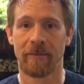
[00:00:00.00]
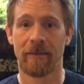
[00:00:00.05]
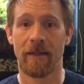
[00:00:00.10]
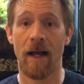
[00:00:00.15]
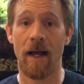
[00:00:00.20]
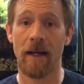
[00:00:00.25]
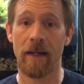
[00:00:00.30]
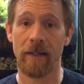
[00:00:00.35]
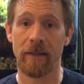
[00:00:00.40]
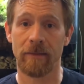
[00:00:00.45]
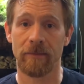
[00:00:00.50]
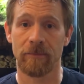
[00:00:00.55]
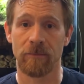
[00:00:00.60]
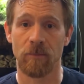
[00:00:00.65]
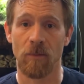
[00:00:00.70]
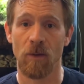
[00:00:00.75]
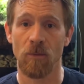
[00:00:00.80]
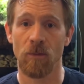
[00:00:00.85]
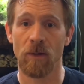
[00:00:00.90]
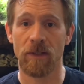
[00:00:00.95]
Hi,
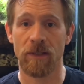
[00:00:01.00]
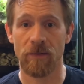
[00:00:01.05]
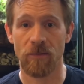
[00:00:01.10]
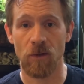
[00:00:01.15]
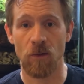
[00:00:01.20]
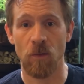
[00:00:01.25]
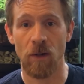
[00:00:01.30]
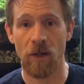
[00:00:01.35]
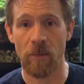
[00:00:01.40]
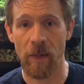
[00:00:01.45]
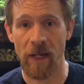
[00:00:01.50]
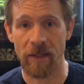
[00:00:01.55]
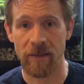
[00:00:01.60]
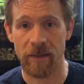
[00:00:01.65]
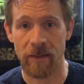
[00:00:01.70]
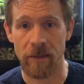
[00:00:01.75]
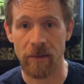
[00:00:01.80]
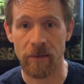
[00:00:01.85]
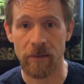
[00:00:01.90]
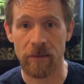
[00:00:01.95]
Russ of Aquarimax
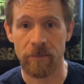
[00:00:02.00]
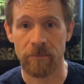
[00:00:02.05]
here.